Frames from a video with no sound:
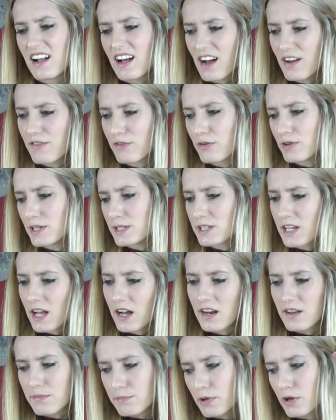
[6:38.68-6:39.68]
I've always
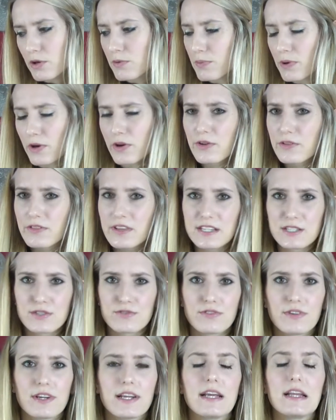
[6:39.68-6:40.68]
kind of poo-pooed these
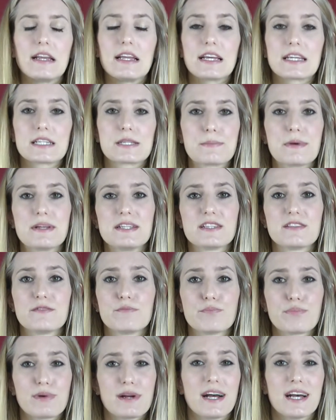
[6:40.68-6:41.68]
really
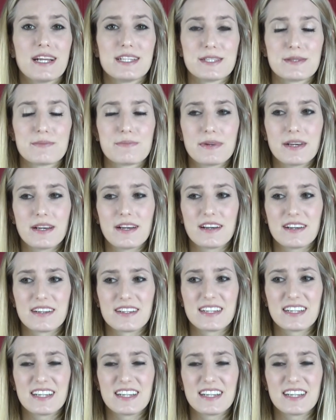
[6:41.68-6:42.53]
expensive brands, but